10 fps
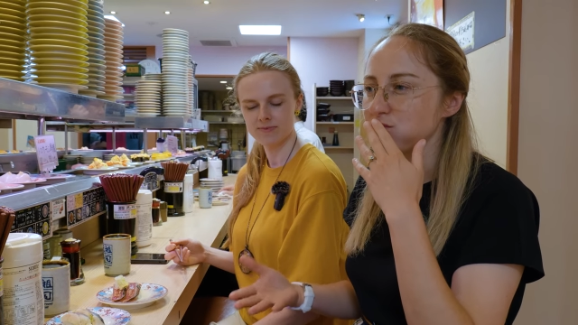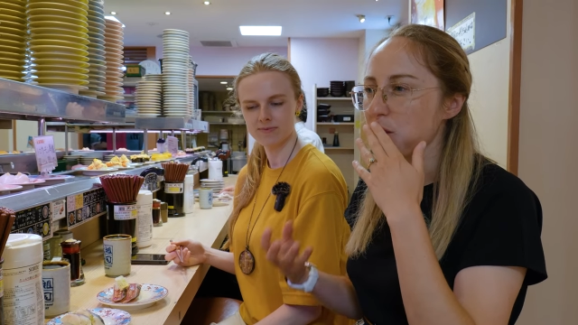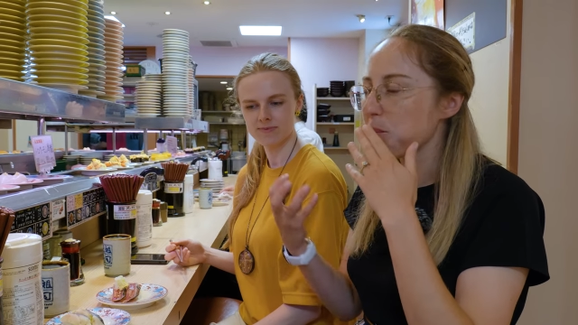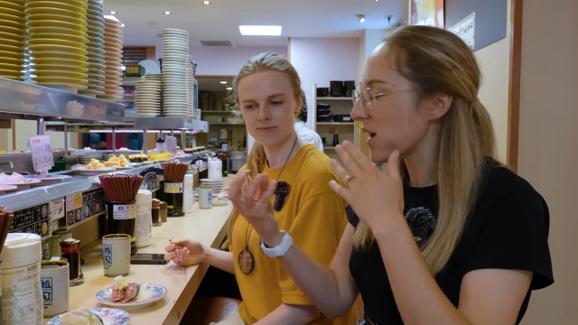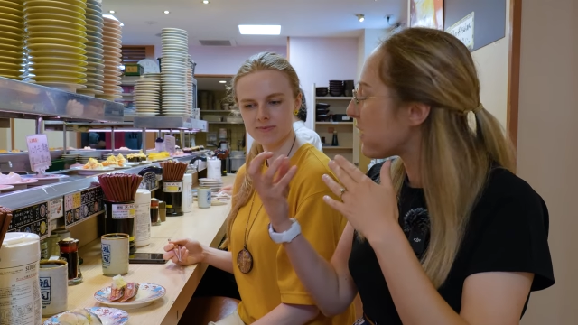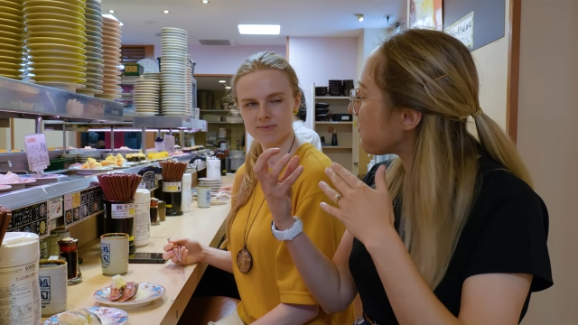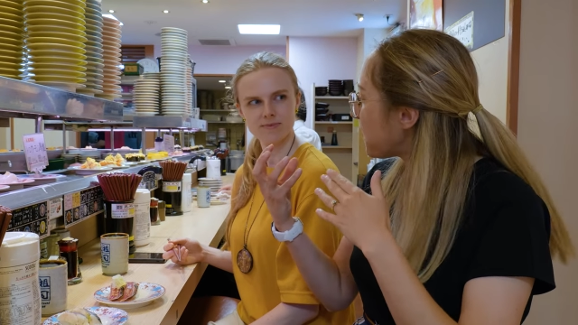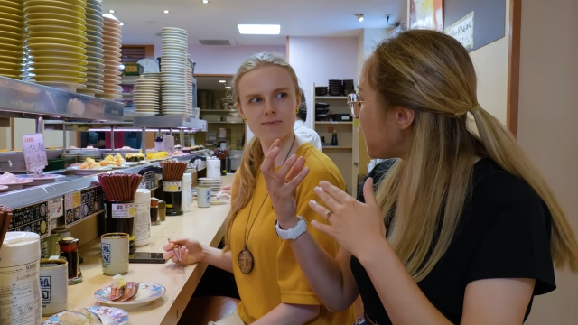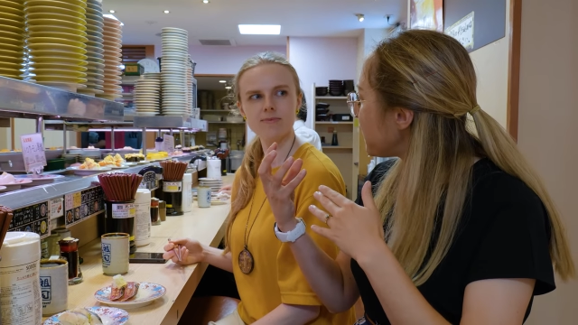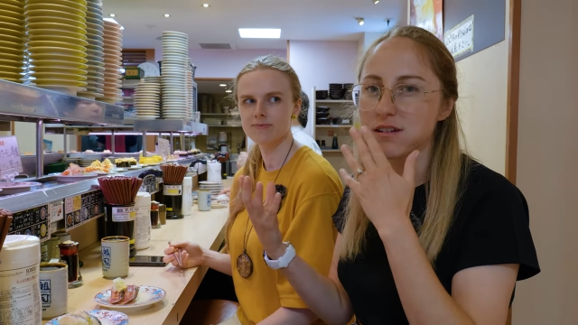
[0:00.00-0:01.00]
Speaker 1: the brown
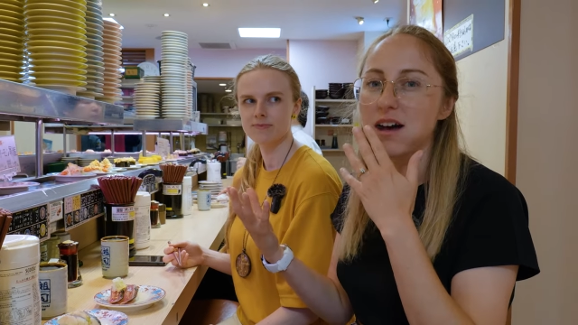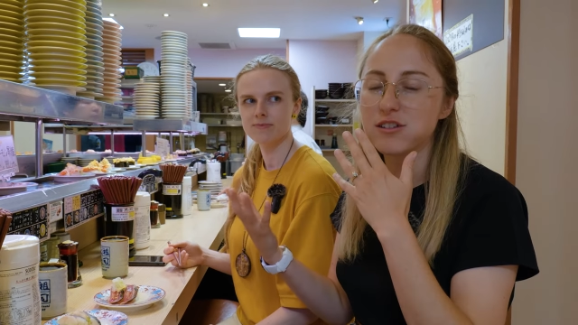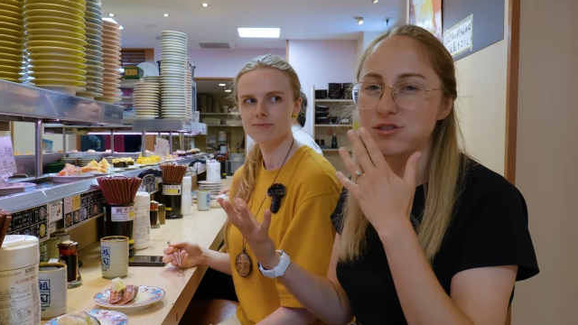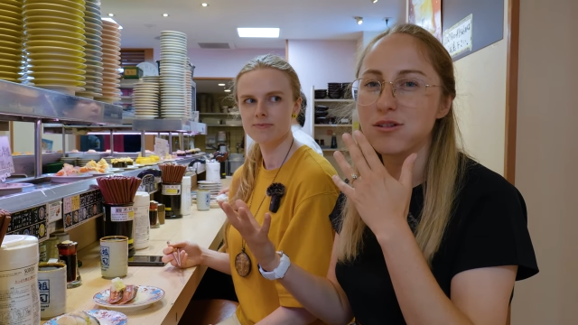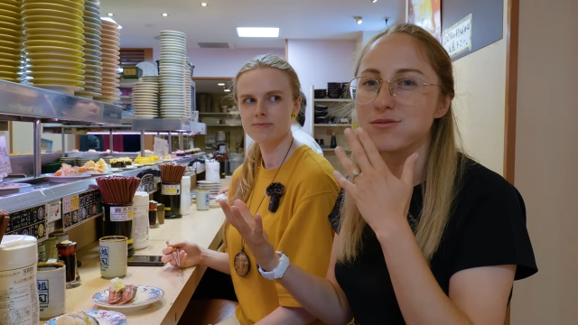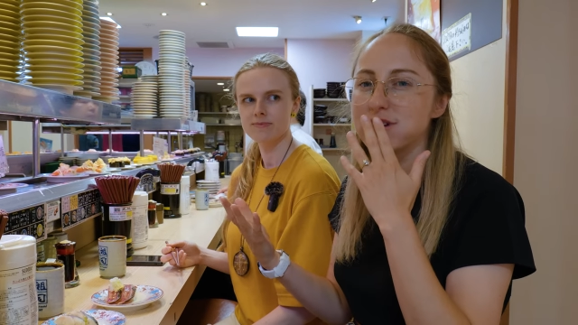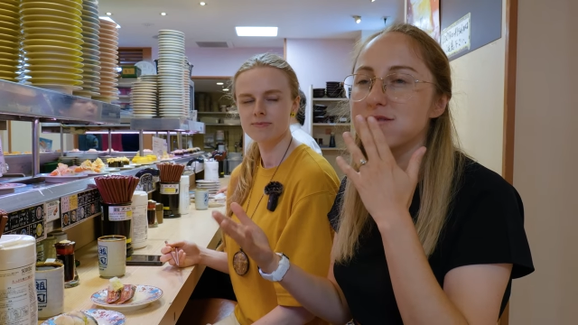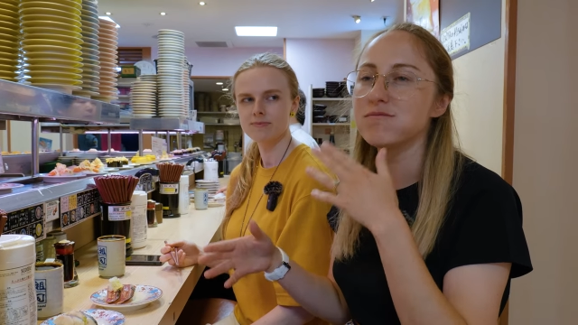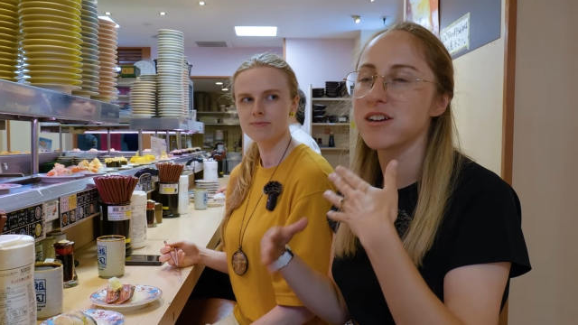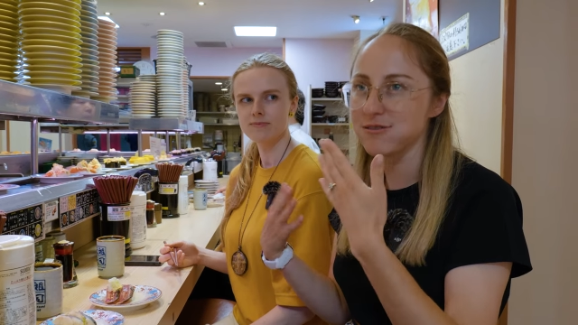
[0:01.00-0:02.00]
part. Kind of salty,
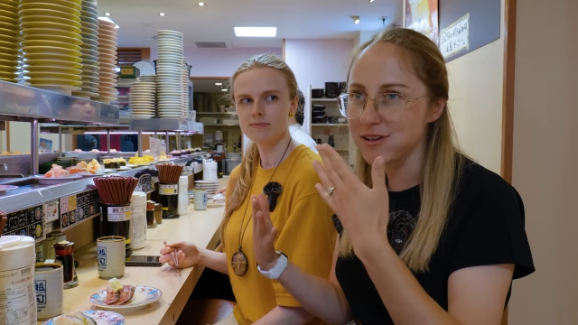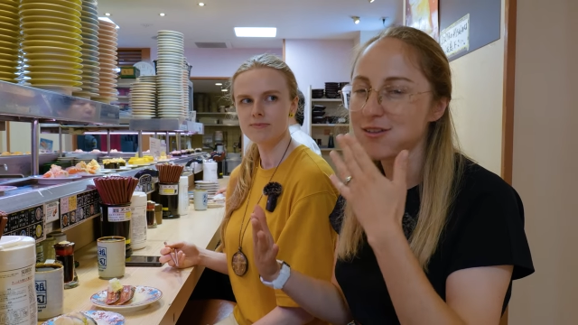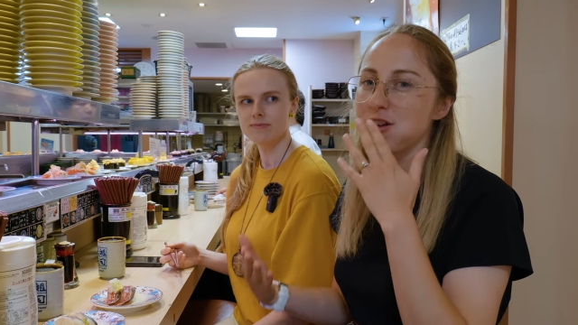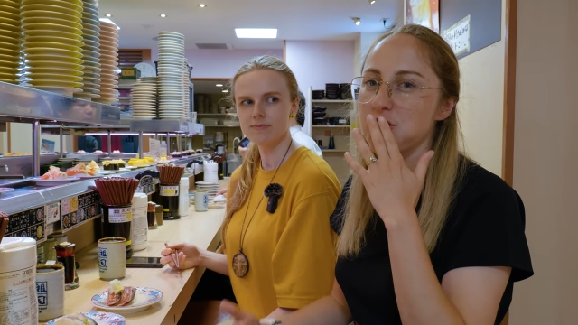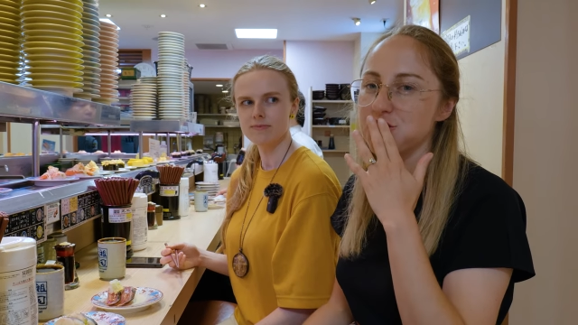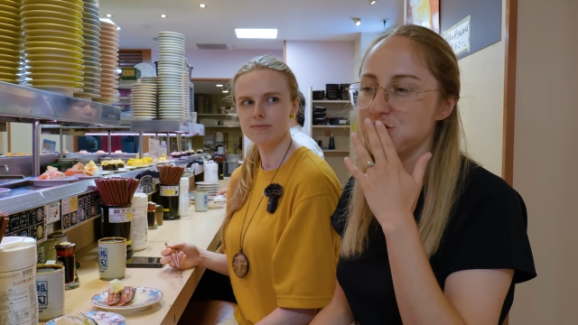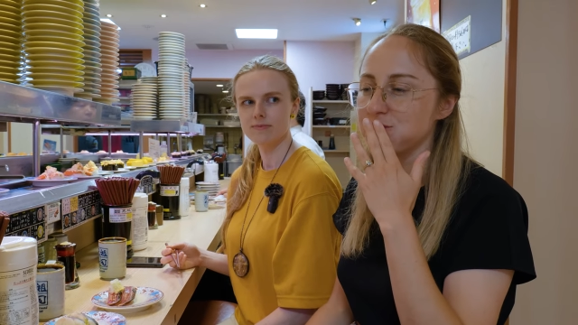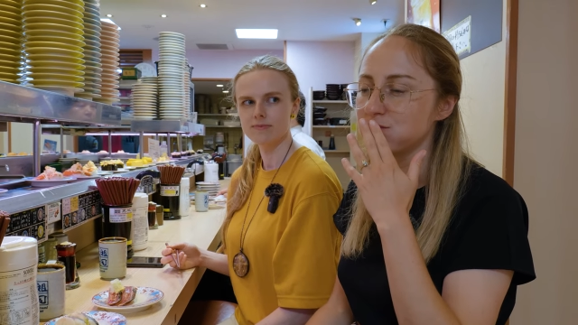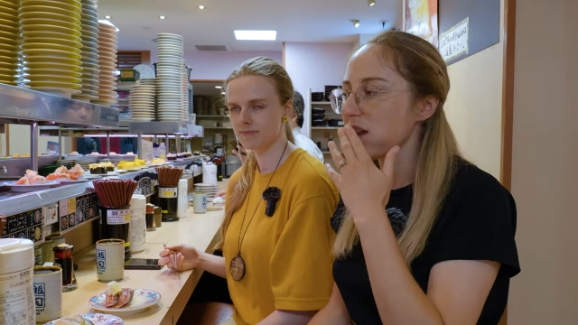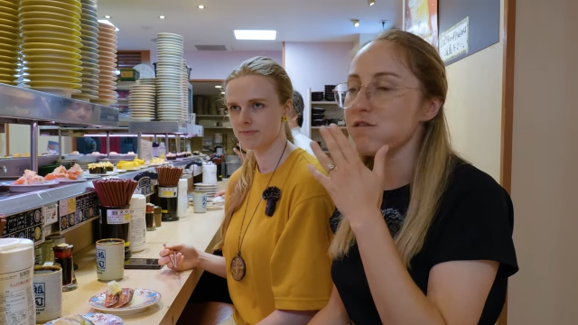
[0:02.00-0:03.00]
tastes like the ocean.
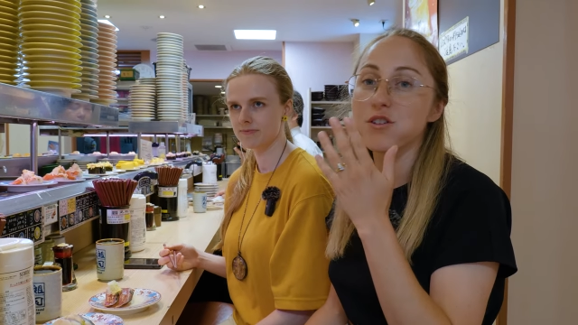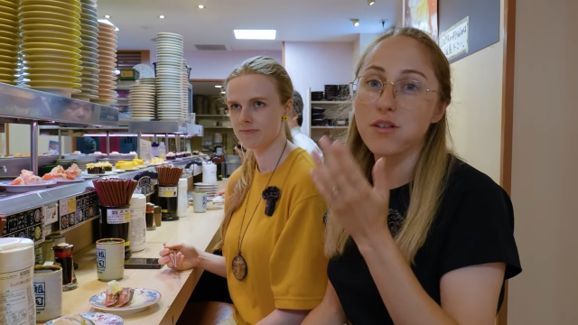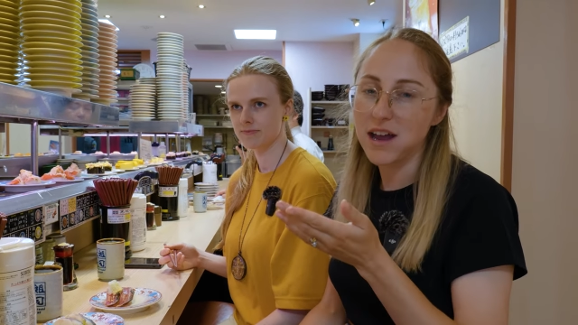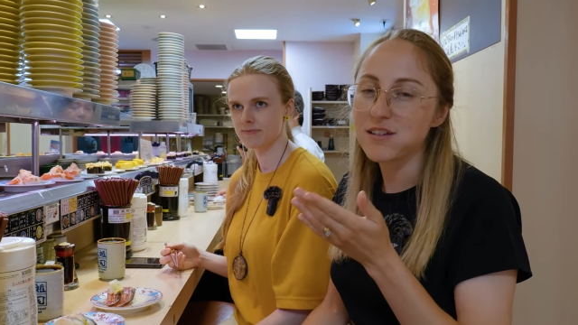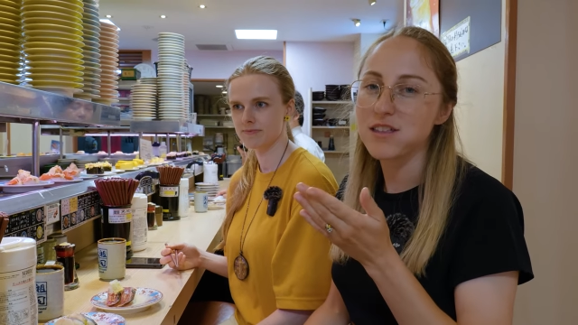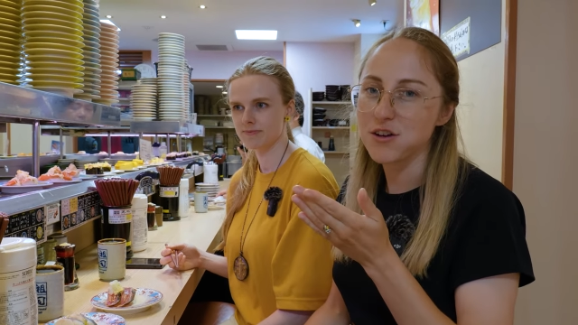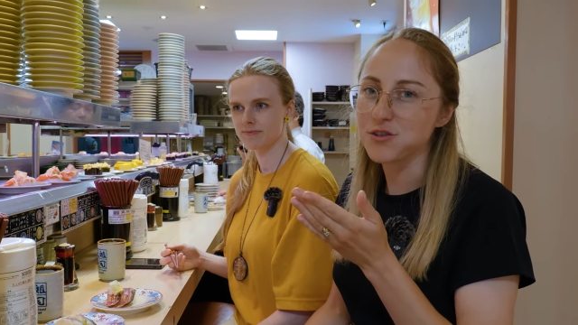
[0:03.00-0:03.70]
If you like the